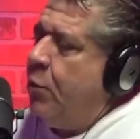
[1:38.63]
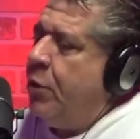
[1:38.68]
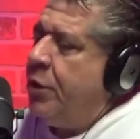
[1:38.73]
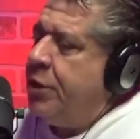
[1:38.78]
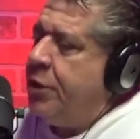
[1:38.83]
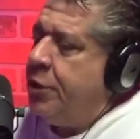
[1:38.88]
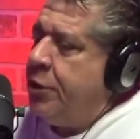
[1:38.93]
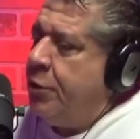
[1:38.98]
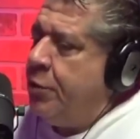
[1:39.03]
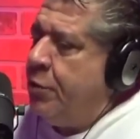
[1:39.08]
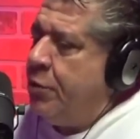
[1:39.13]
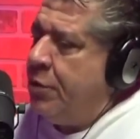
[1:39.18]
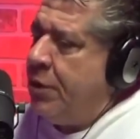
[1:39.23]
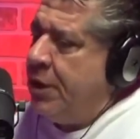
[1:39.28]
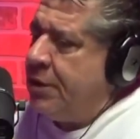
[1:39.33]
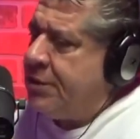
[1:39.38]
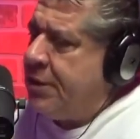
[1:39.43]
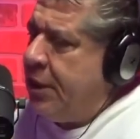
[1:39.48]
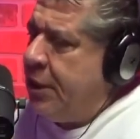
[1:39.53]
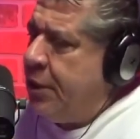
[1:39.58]
When you,
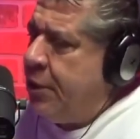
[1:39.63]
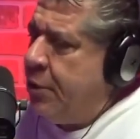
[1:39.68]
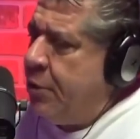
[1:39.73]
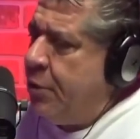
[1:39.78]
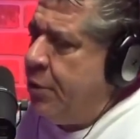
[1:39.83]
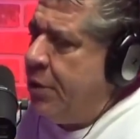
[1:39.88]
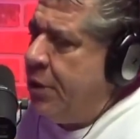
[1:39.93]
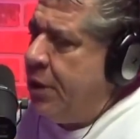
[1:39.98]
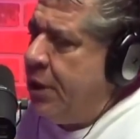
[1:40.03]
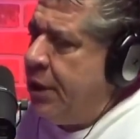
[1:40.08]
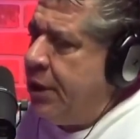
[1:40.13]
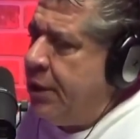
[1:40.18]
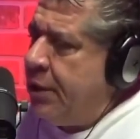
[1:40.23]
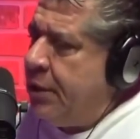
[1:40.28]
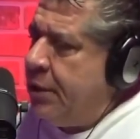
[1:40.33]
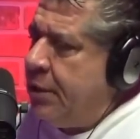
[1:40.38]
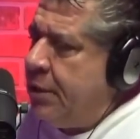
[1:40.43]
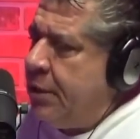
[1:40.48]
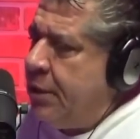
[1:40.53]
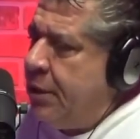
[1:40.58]
let's say you and Lee
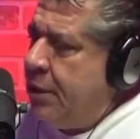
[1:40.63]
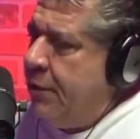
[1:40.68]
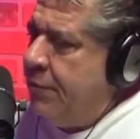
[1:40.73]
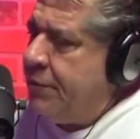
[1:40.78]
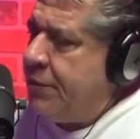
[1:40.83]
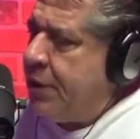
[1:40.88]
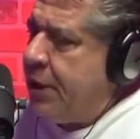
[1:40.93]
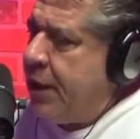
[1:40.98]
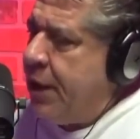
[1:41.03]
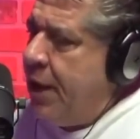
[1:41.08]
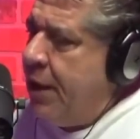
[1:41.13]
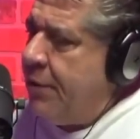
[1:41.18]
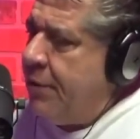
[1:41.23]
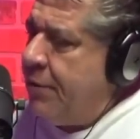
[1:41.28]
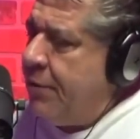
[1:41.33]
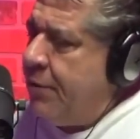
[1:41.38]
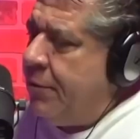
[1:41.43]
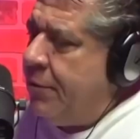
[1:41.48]
live together.